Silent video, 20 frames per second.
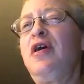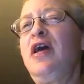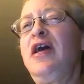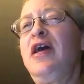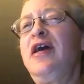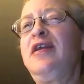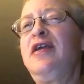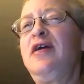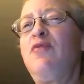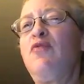
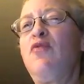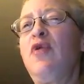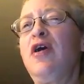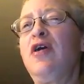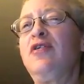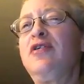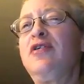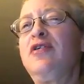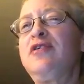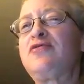and am
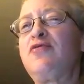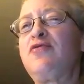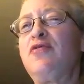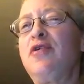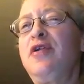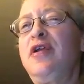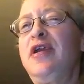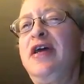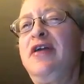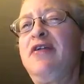wellness
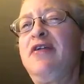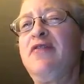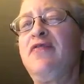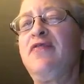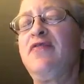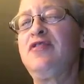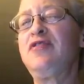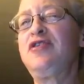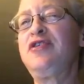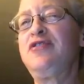coordinator
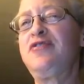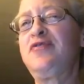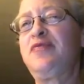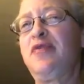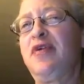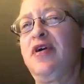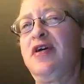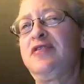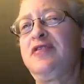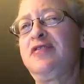for Juice
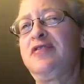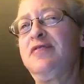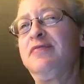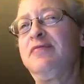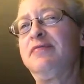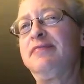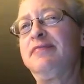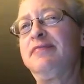Plus.